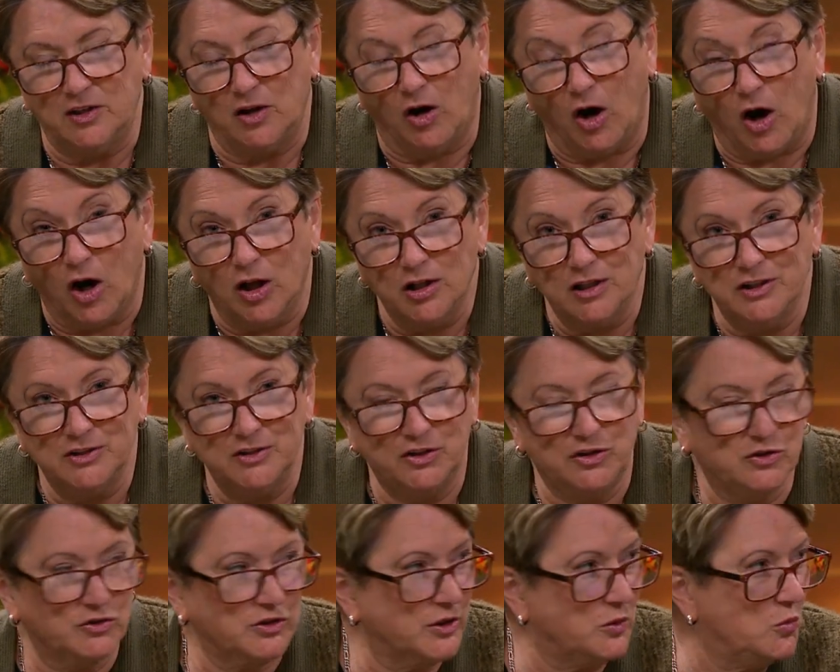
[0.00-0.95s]
Holland
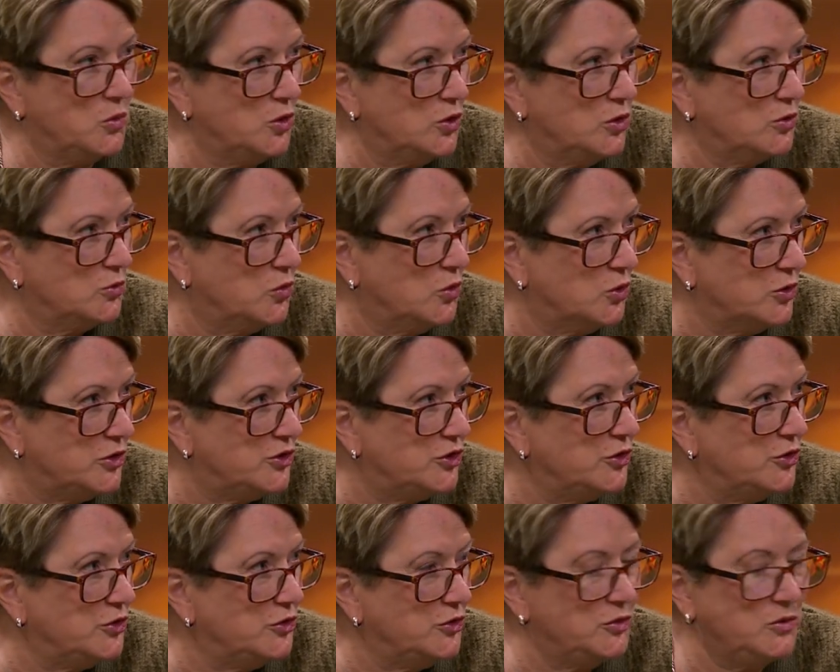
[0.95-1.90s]
during World War
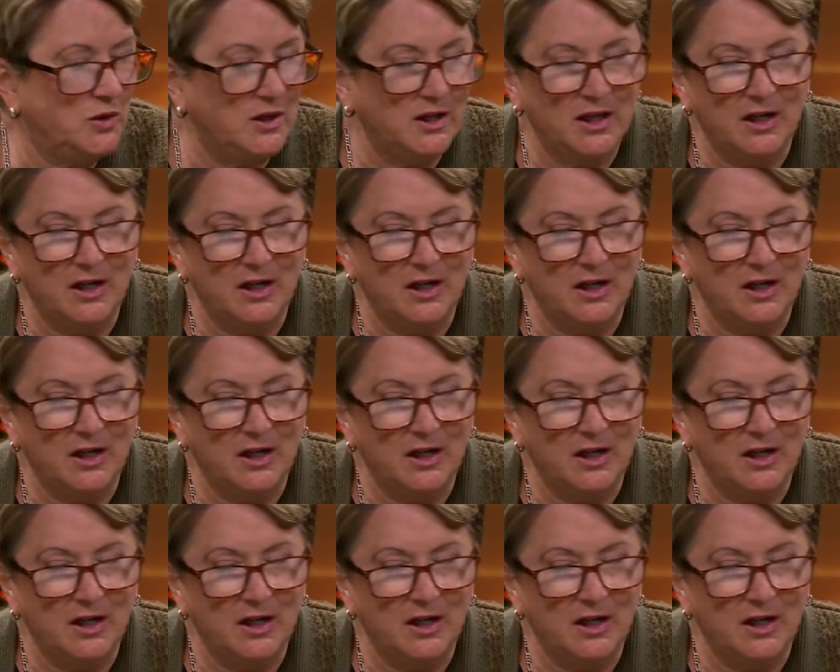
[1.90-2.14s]
II.